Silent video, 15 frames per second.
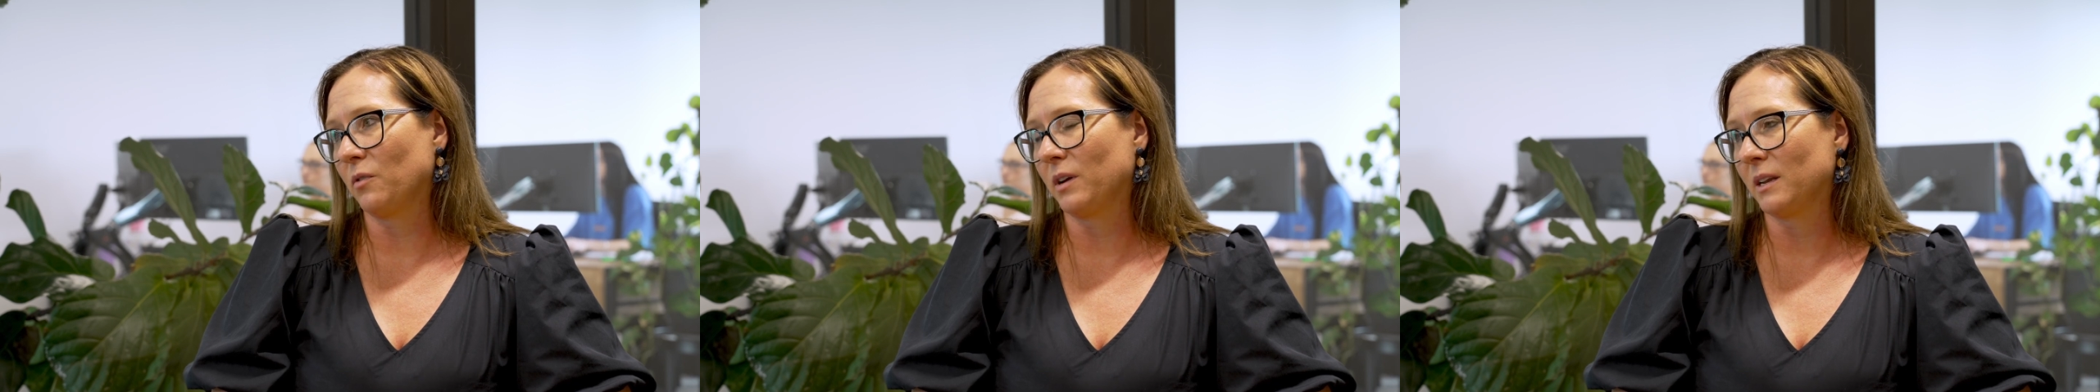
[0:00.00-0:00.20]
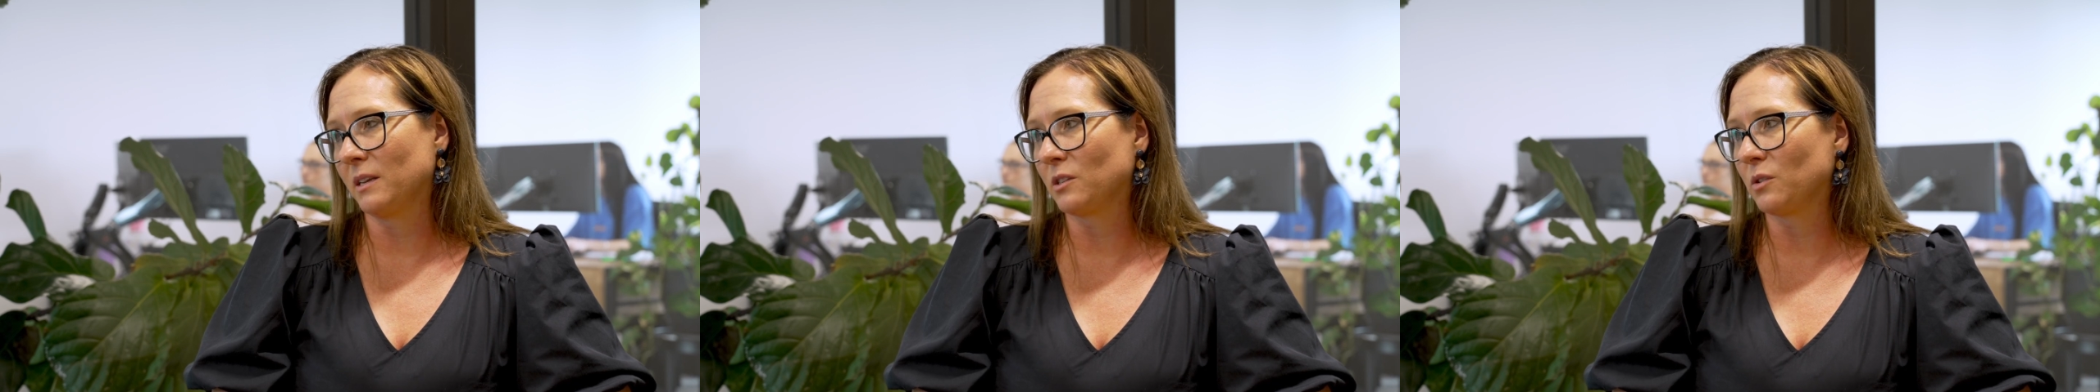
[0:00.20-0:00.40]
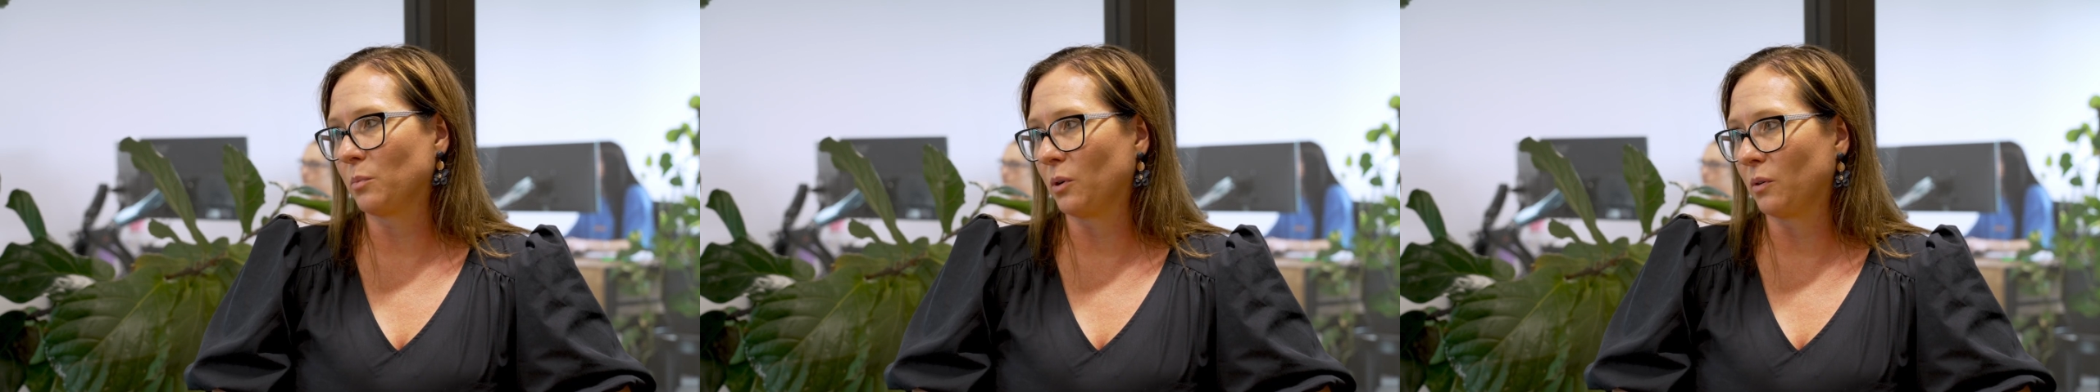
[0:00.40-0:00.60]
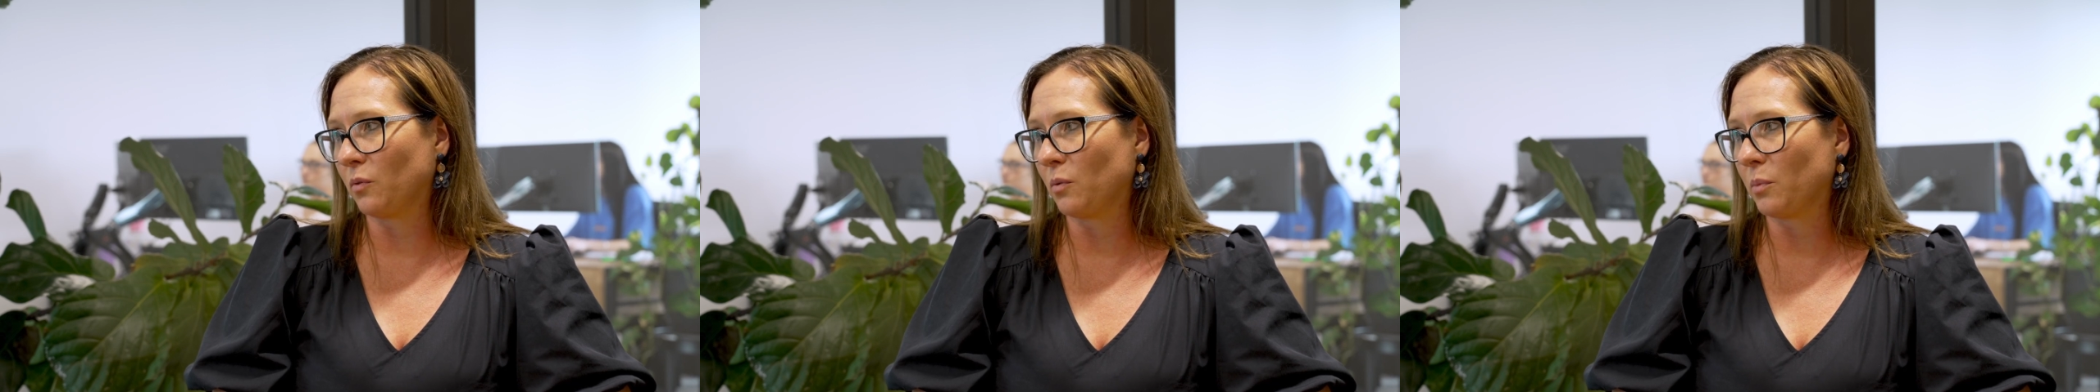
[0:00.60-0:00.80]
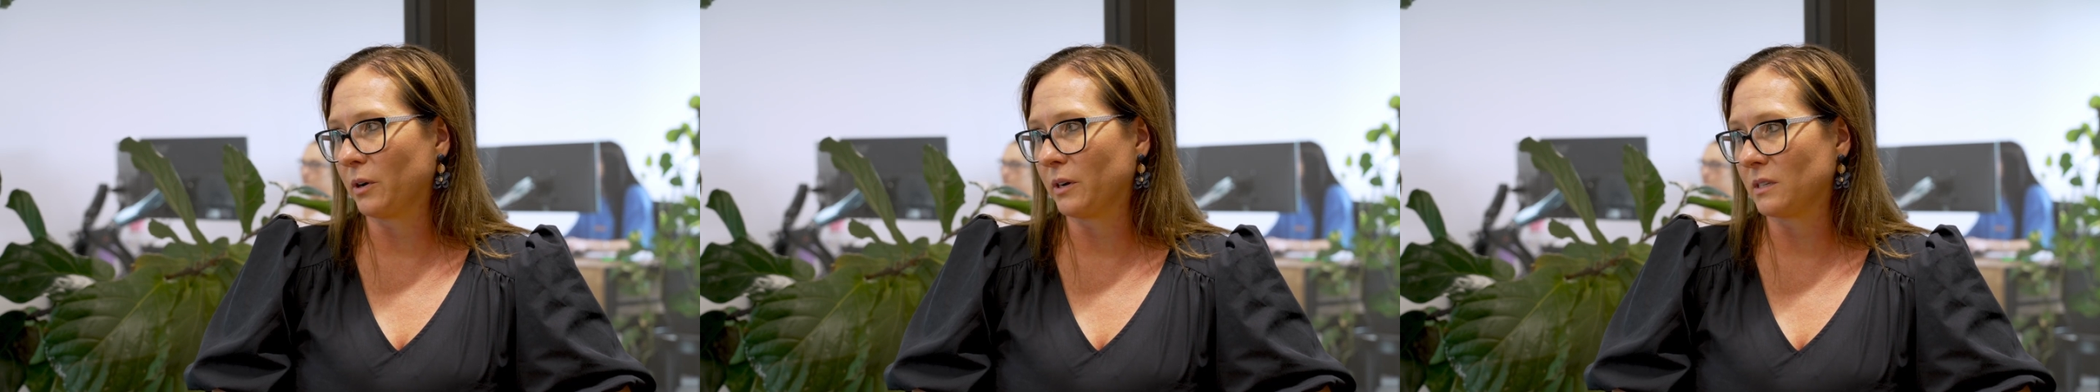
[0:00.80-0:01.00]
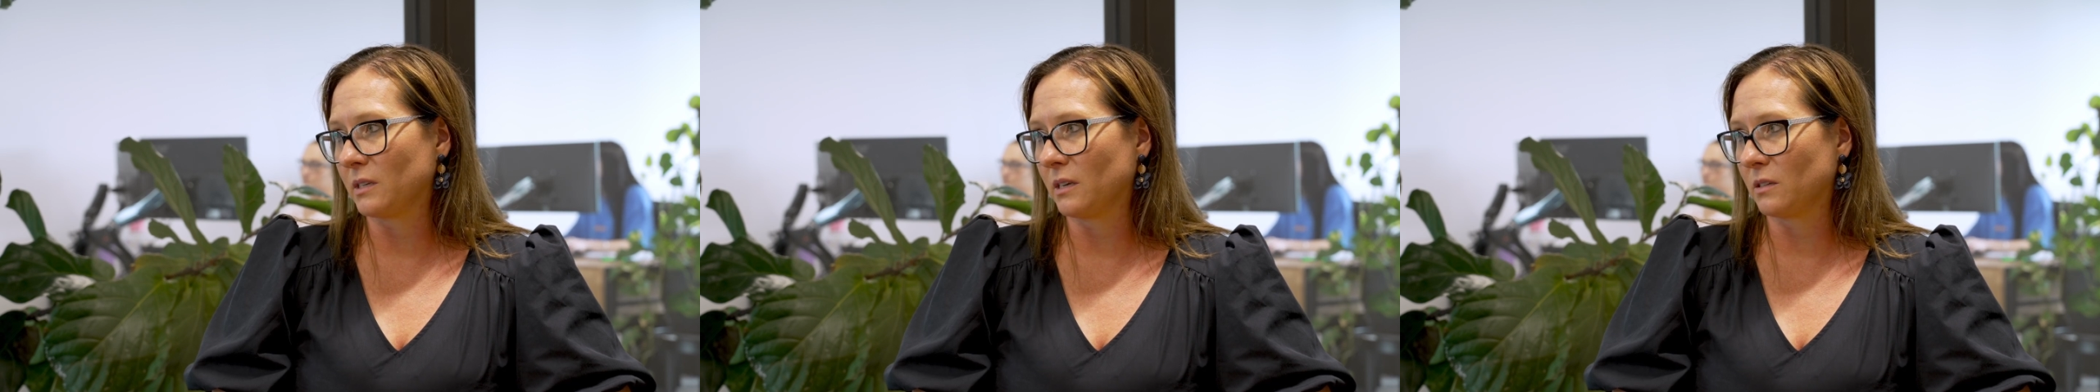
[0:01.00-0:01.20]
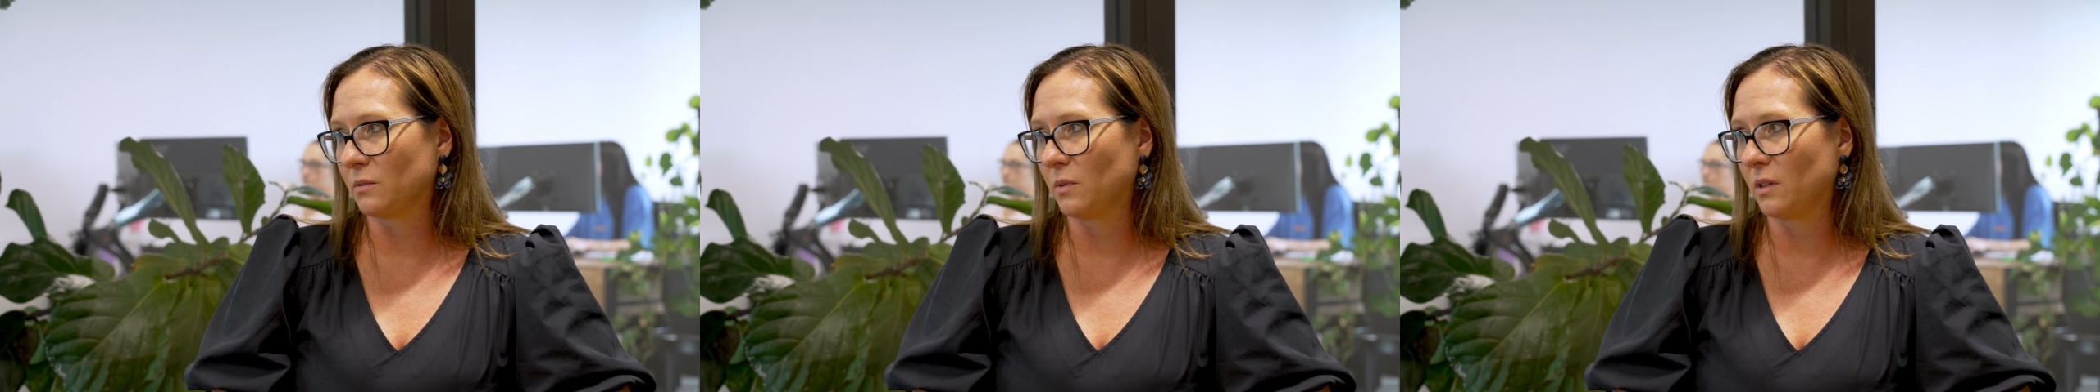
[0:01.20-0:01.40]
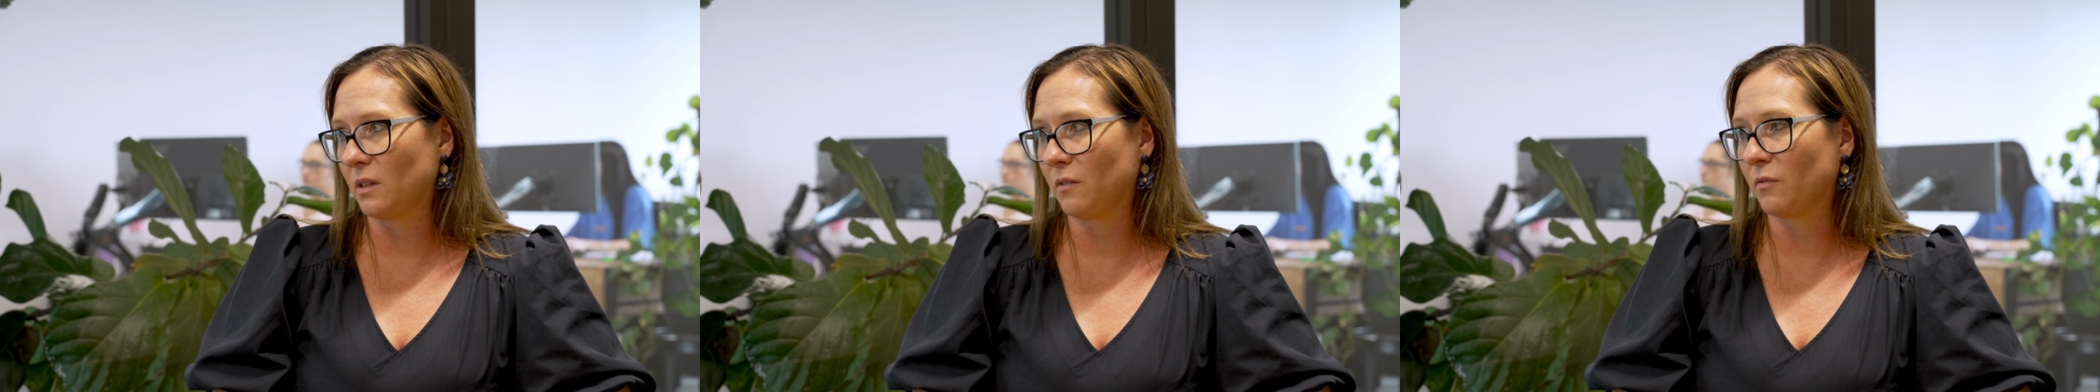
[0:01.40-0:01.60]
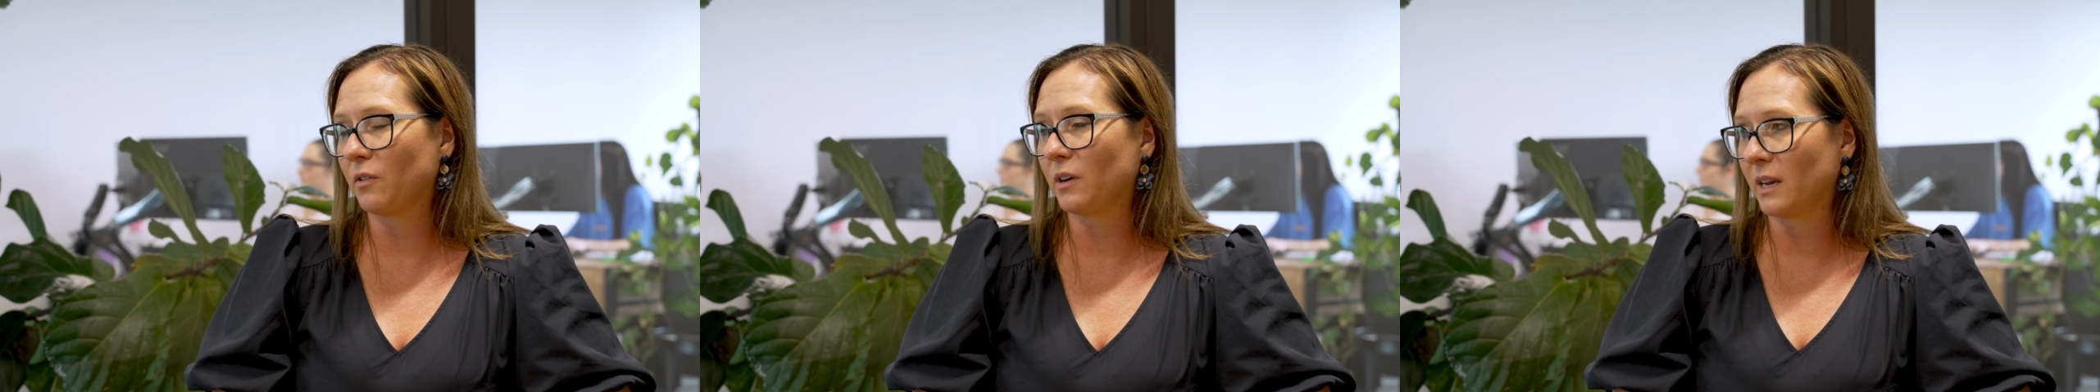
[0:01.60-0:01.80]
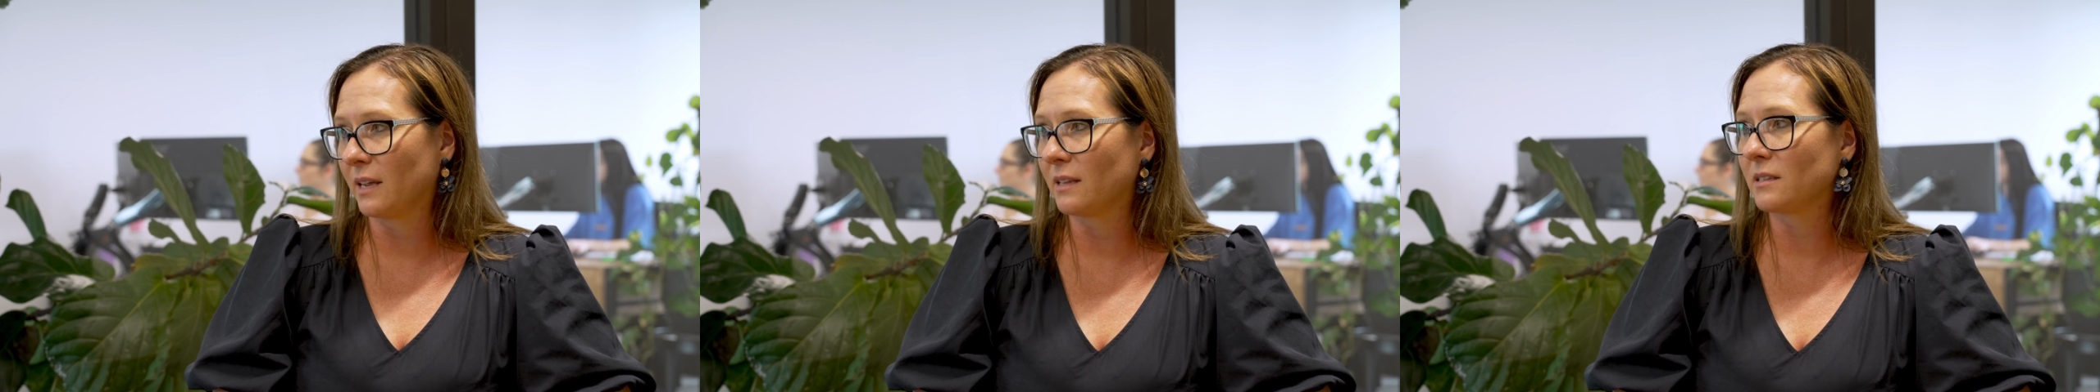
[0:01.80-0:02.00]
finance approval process with their
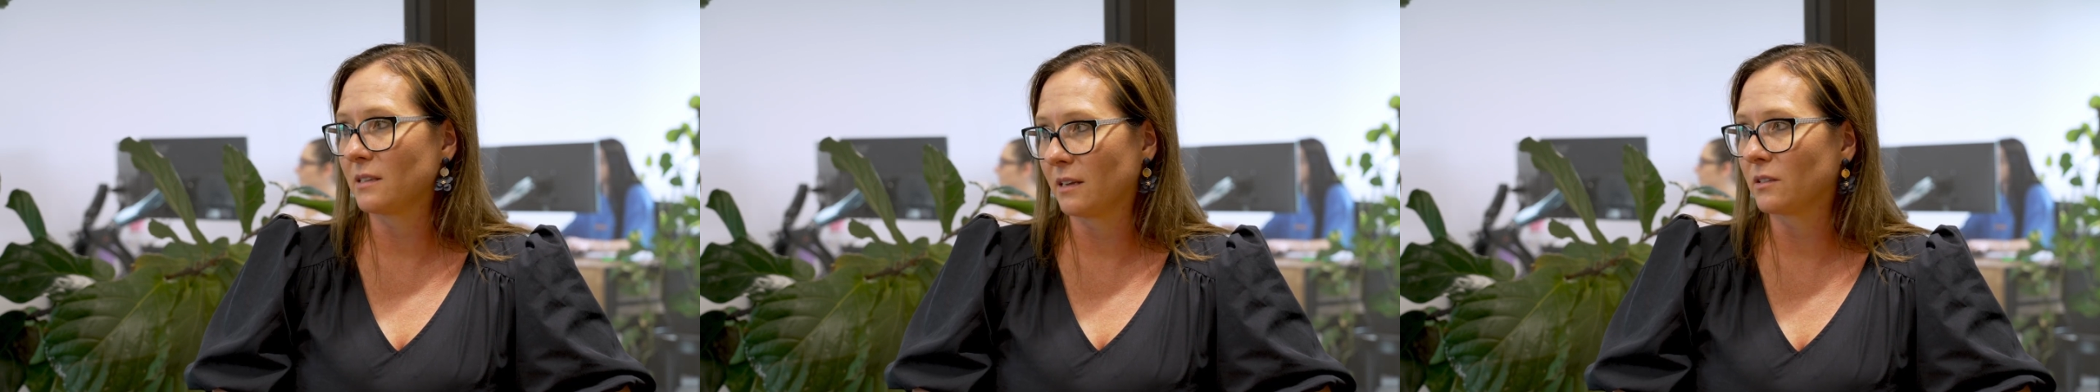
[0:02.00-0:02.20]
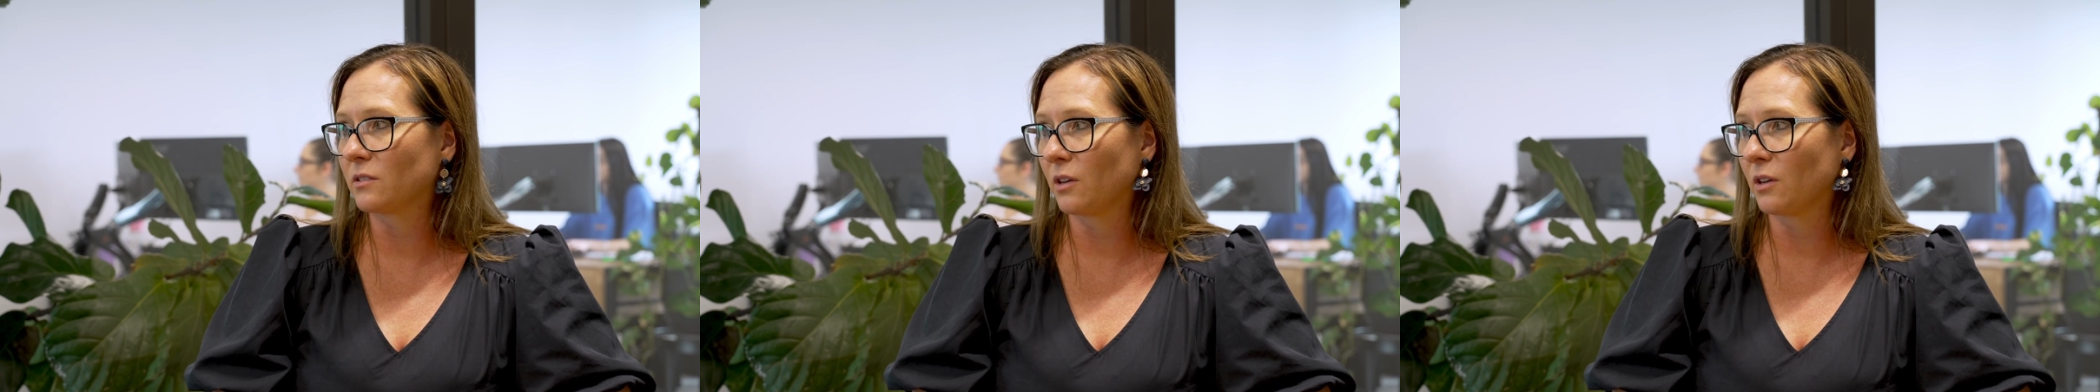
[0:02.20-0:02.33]
financier,